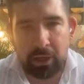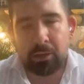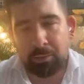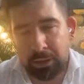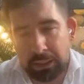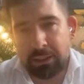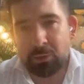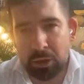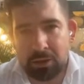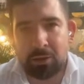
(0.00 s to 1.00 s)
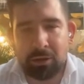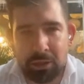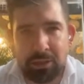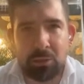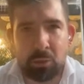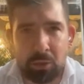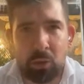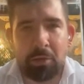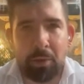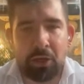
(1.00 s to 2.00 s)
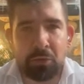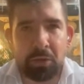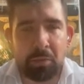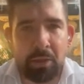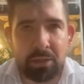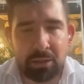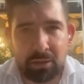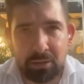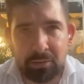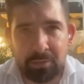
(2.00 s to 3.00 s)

Correct. This is what wealth management means.